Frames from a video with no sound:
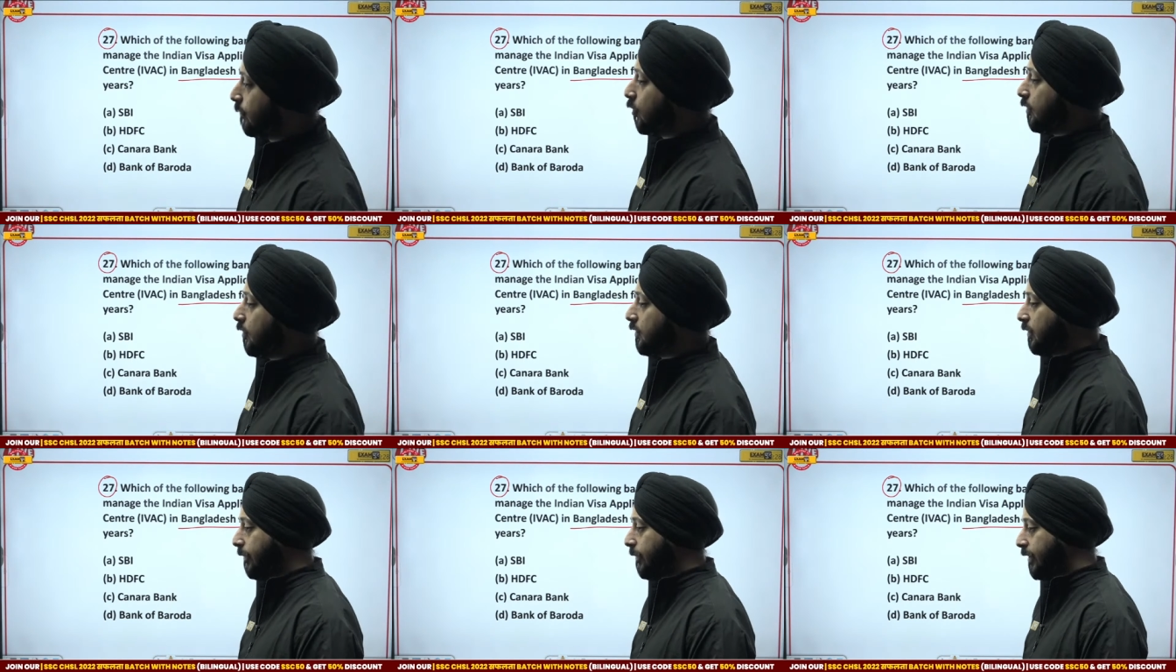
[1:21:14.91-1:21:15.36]

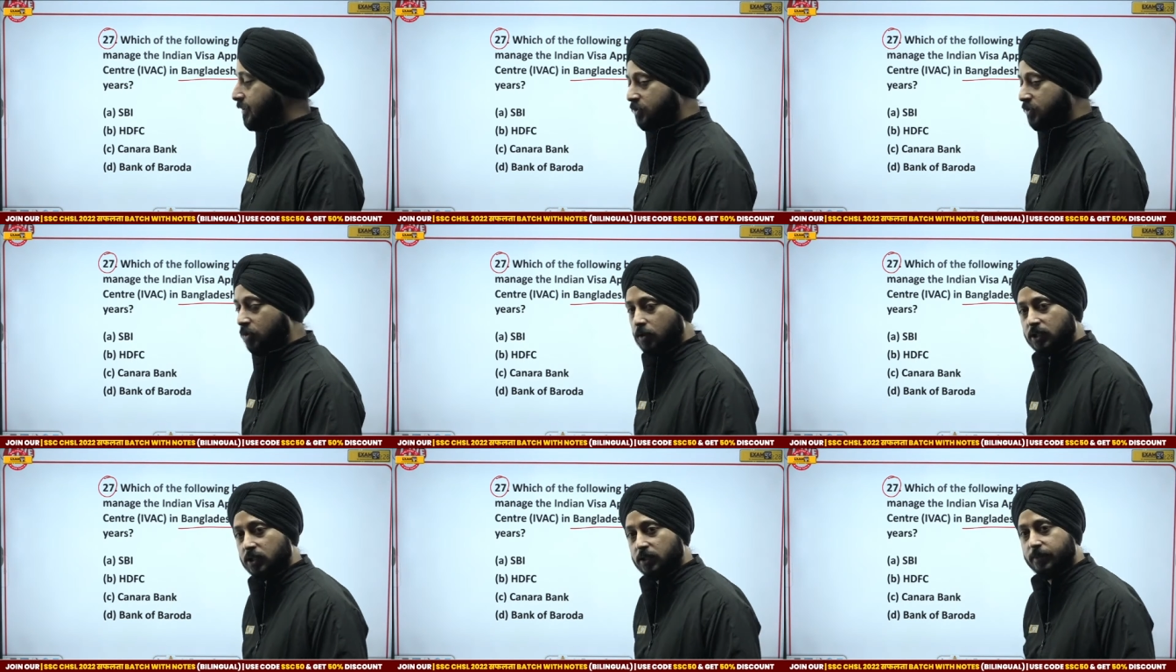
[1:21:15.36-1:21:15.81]
All the best.
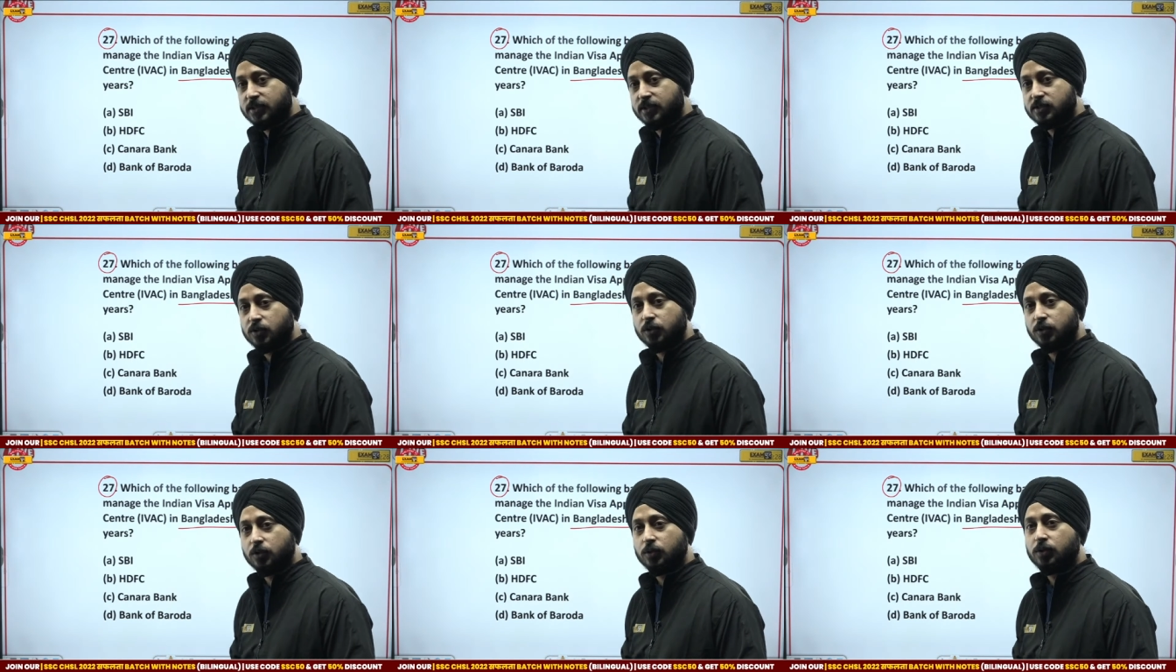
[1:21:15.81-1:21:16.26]
All the best
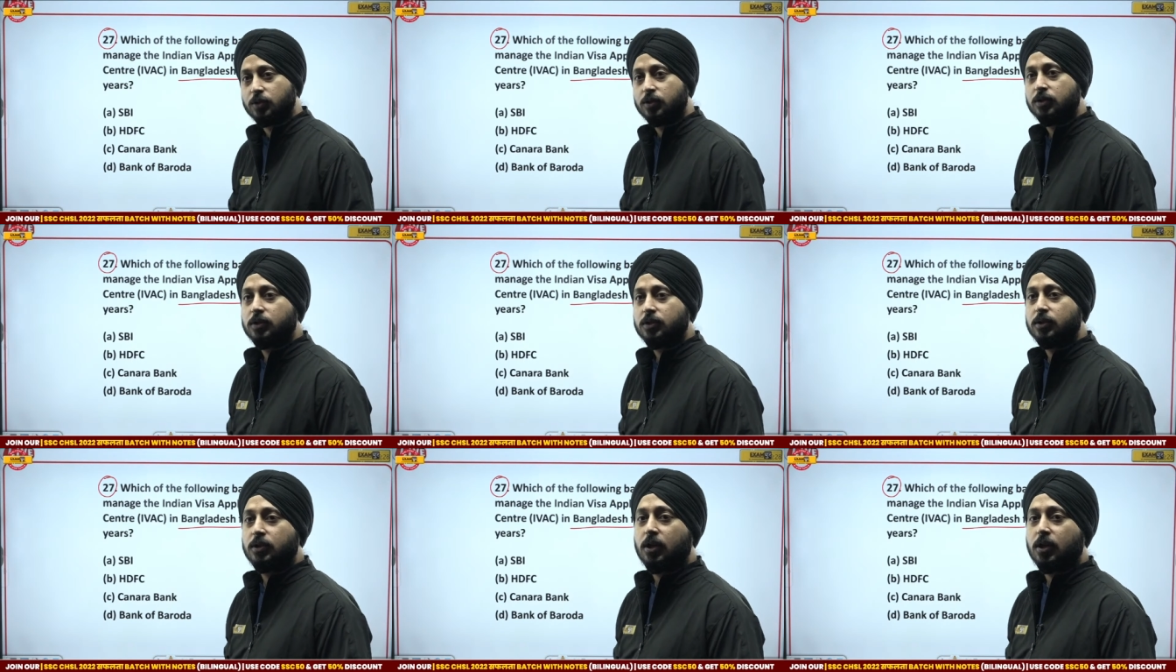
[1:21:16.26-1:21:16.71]
to you.
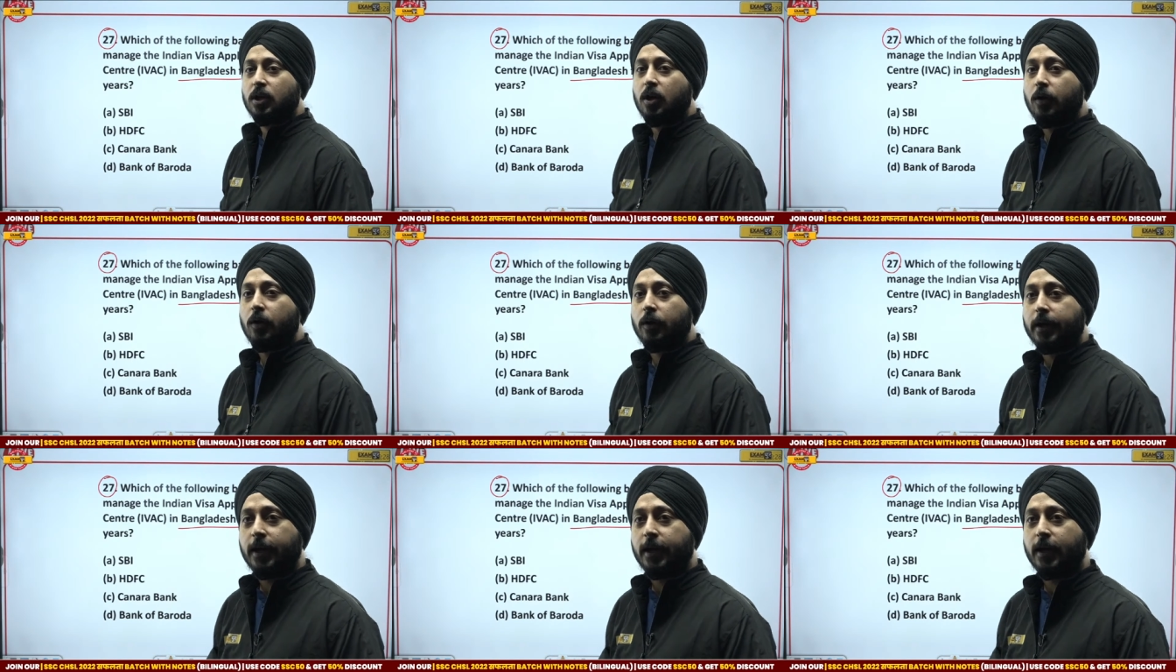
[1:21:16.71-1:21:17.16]

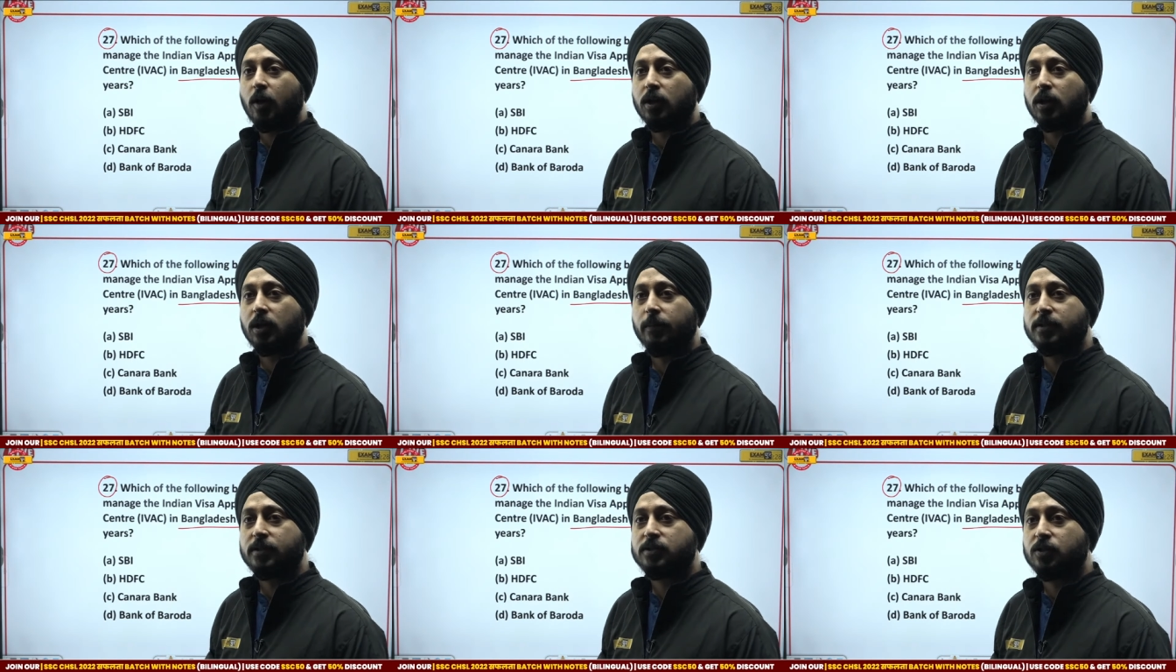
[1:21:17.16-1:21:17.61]
Okay. All the
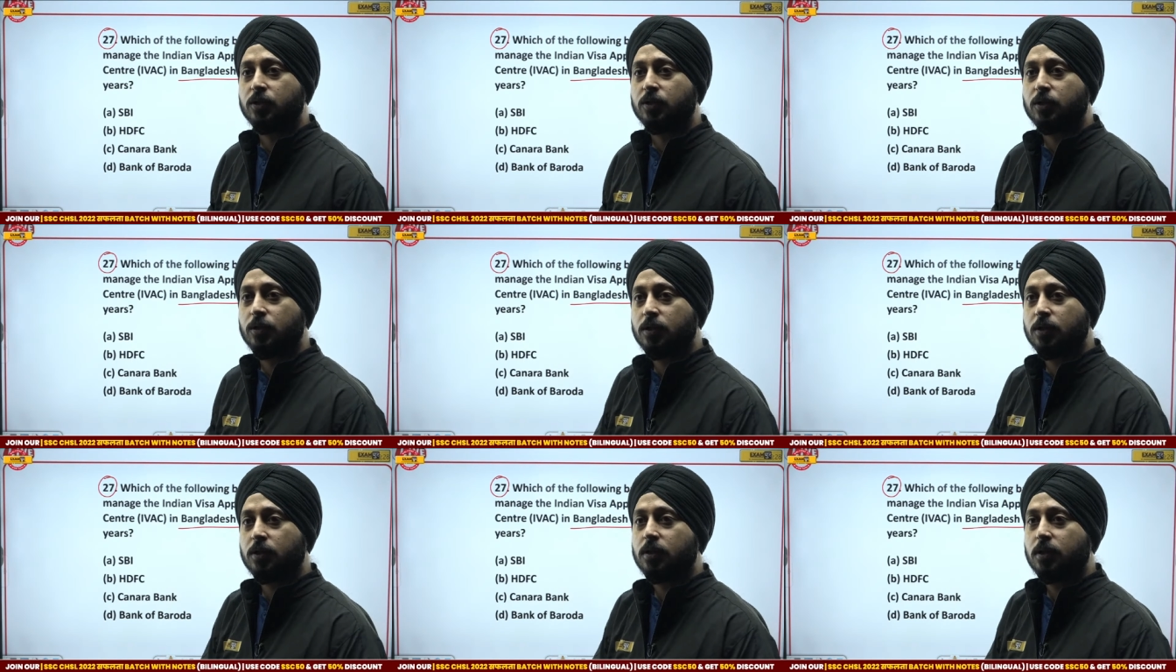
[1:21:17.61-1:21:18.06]
best to
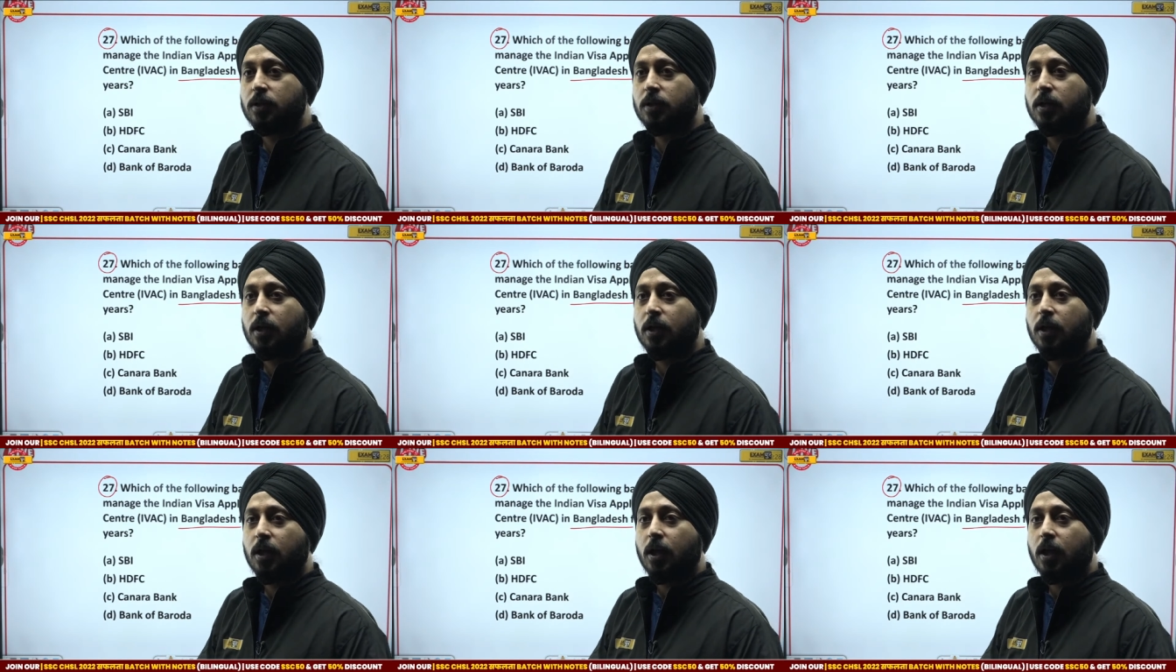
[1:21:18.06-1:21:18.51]
you.
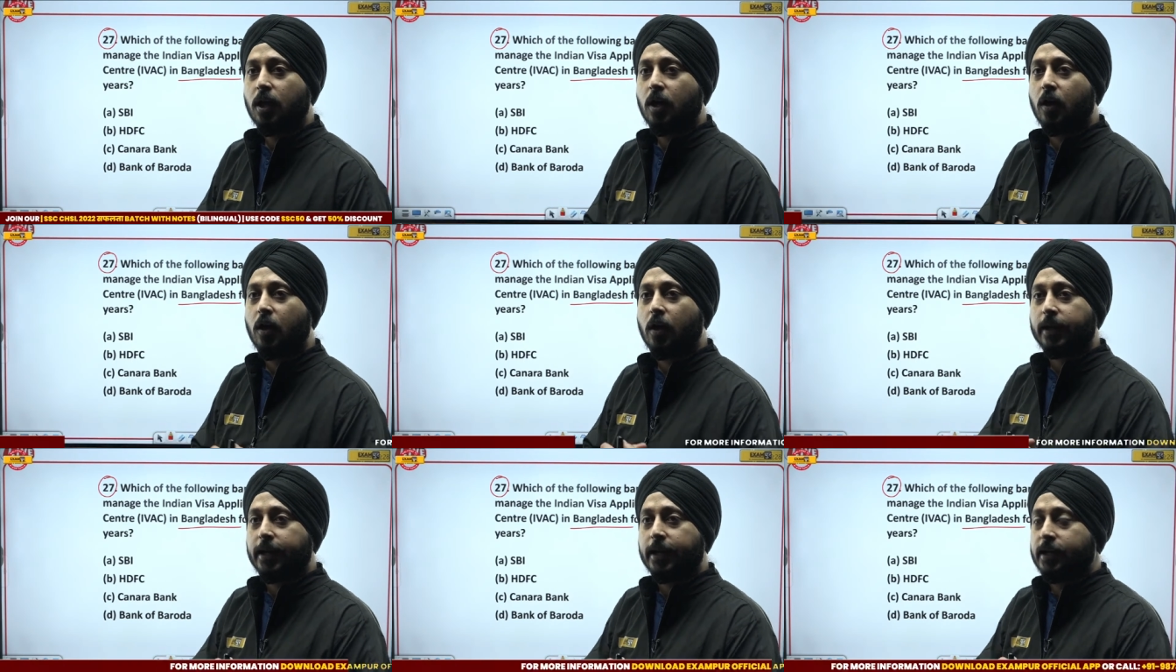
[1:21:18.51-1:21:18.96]

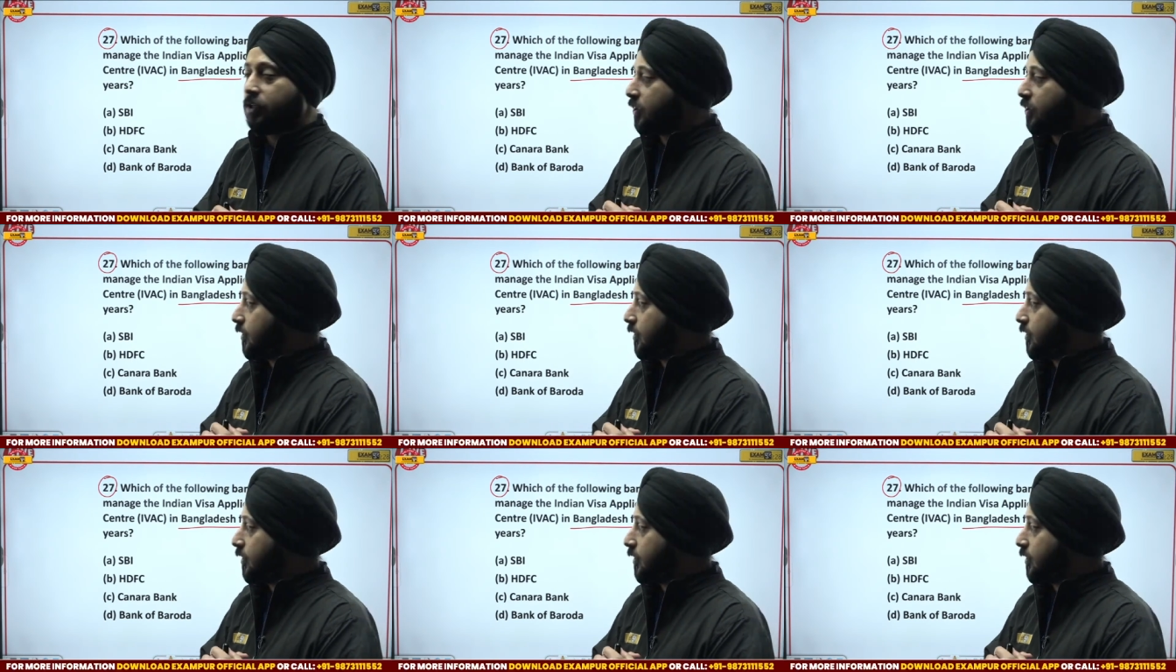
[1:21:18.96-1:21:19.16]
Okay.